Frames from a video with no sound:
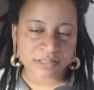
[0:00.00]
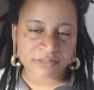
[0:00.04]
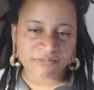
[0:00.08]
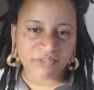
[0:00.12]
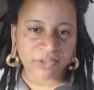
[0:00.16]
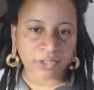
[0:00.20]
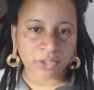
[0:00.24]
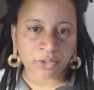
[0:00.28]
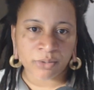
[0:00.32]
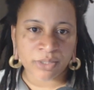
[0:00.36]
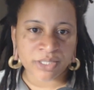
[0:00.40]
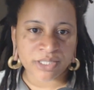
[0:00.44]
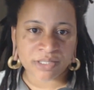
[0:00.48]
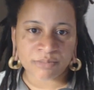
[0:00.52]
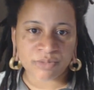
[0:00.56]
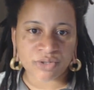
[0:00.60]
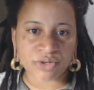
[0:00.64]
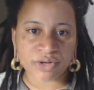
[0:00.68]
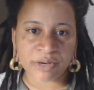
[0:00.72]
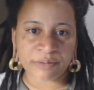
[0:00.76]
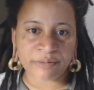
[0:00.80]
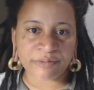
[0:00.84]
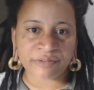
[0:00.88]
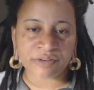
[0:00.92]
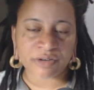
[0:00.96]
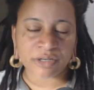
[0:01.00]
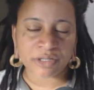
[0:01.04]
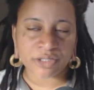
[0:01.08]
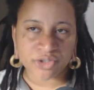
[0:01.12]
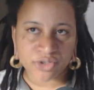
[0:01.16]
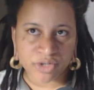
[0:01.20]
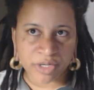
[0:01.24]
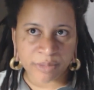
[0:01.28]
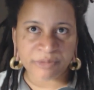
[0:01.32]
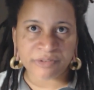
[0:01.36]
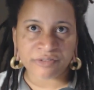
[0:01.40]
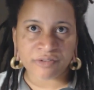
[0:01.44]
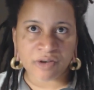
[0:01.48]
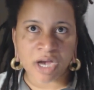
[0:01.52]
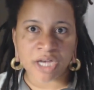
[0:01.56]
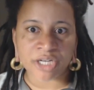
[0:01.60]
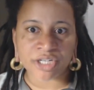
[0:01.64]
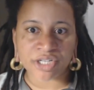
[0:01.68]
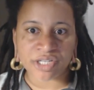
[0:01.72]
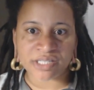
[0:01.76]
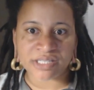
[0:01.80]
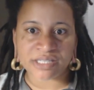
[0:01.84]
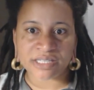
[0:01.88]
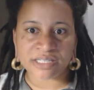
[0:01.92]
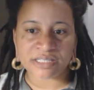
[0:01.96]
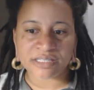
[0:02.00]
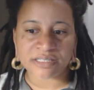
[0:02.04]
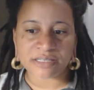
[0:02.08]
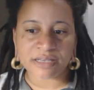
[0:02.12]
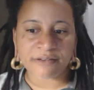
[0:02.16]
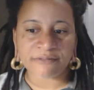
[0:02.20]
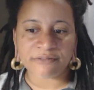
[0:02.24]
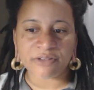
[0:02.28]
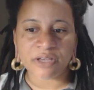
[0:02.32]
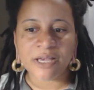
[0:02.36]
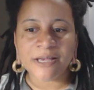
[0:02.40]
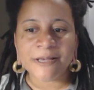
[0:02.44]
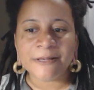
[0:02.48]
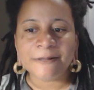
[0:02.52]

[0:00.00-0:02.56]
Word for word: fiddle with some stream of, stream of consciousness stuff.